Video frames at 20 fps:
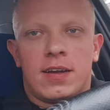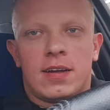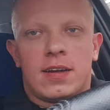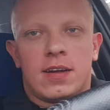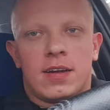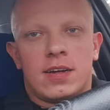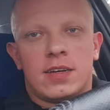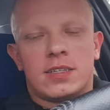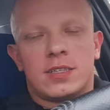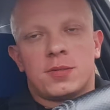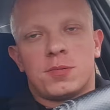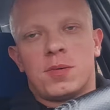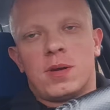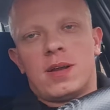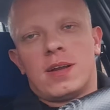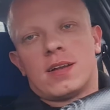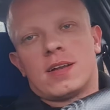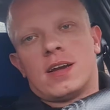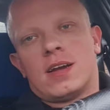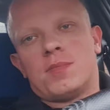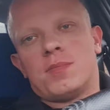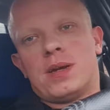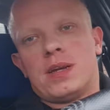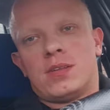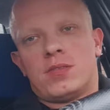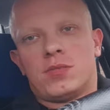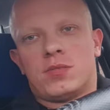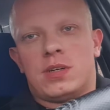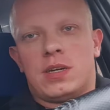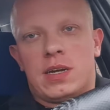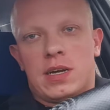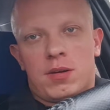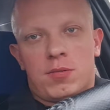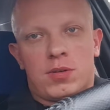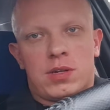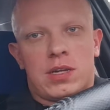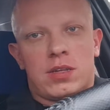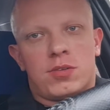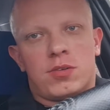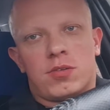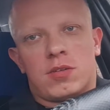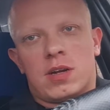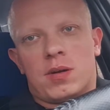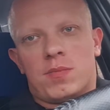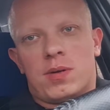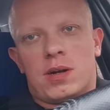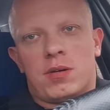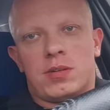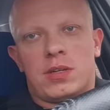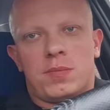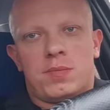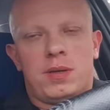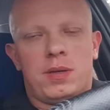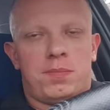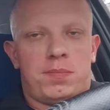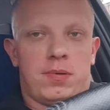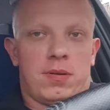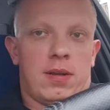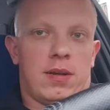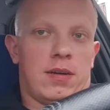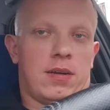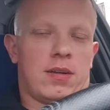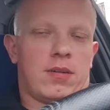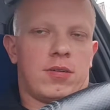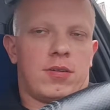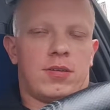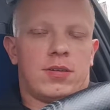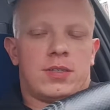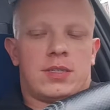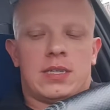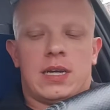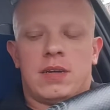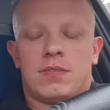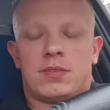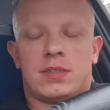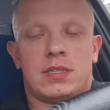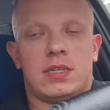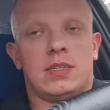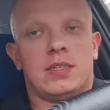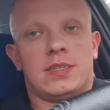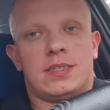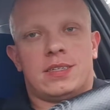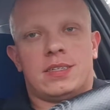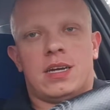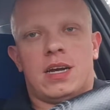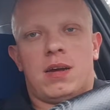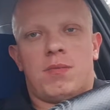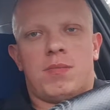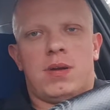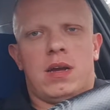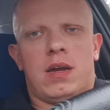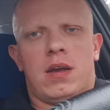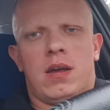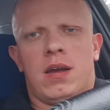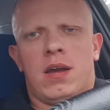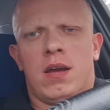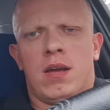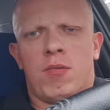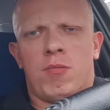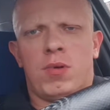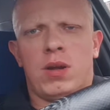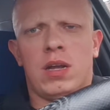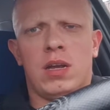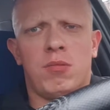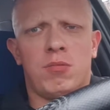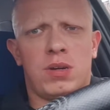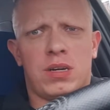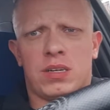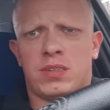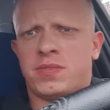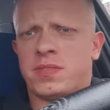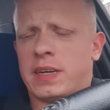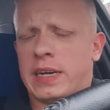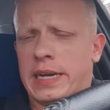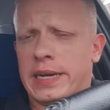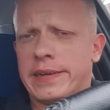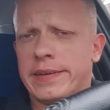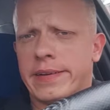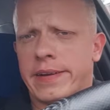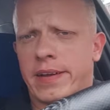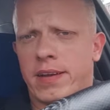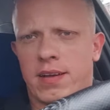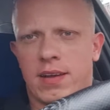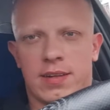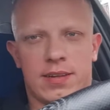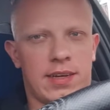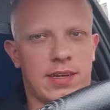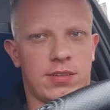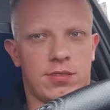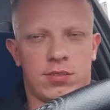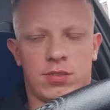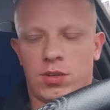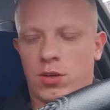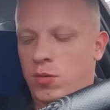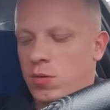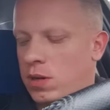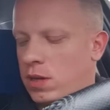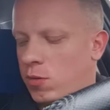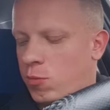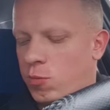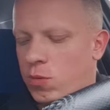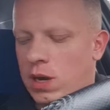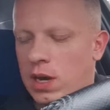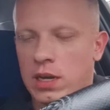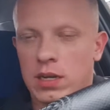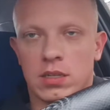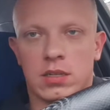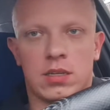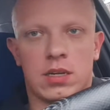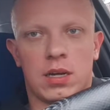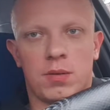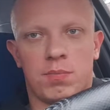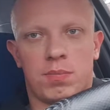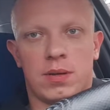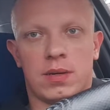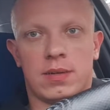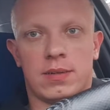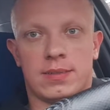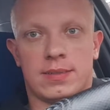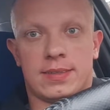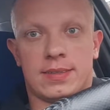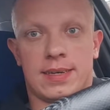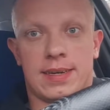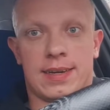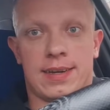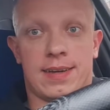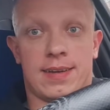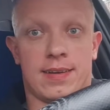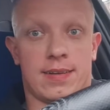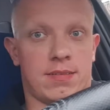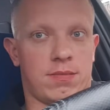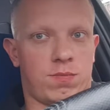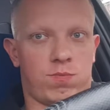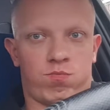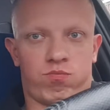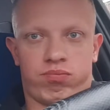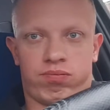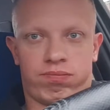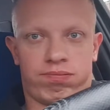Hi guys, welcome, and today I want to talk about the people because I've seen some really weird thing and I don't know why it happens and